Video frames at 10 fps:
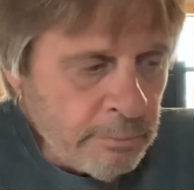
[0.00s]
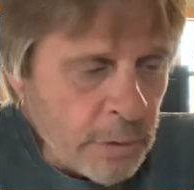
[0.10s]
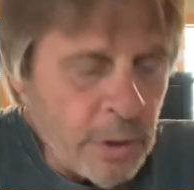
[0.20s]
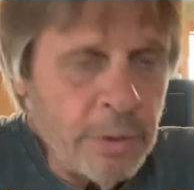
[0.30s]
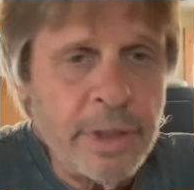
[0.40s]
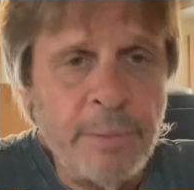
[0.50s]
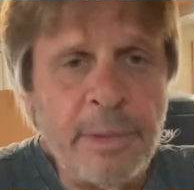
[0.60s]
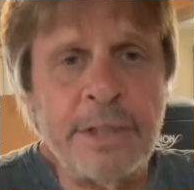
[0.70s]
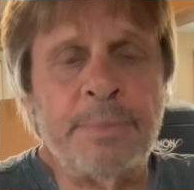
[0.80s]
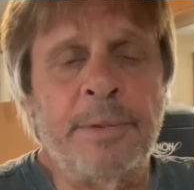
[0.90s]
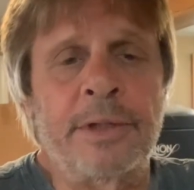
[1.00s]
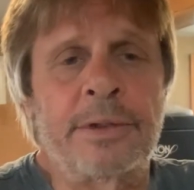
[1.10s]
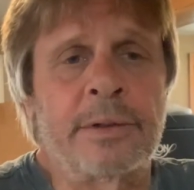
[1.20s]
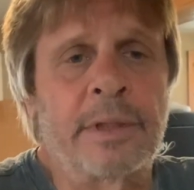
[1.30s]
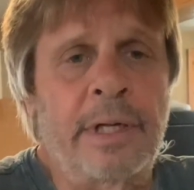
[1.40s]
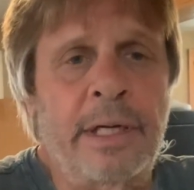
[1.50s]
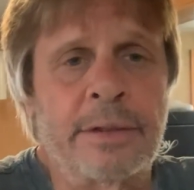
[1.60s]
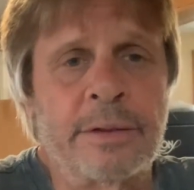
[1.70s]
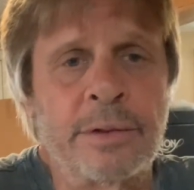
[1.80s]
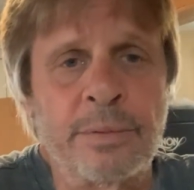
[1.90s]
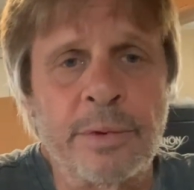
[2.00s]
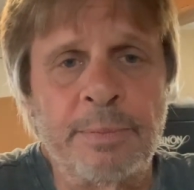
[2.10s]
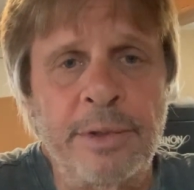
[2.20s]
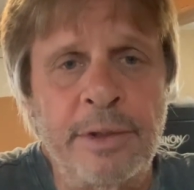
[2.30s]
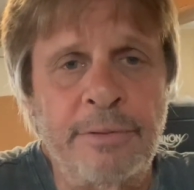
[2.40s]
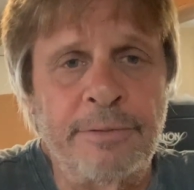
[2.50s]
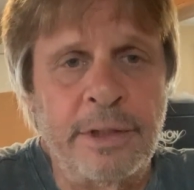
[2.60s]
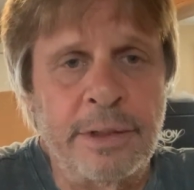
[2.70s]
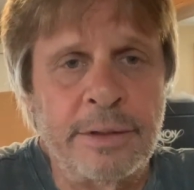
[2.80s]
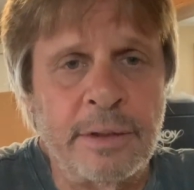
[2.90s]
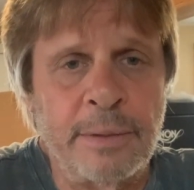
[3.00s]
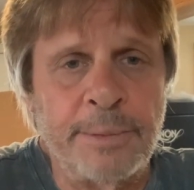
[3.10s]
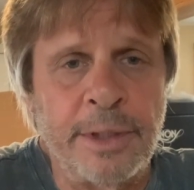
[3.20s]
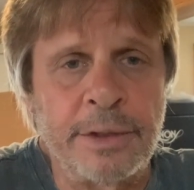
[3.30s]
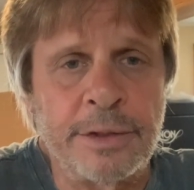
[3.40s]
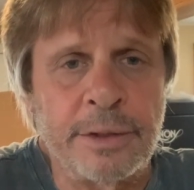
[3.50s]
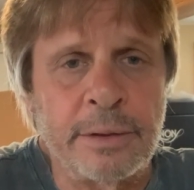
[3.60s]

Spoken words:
Okay, my specialty has to do with PFAS elimination.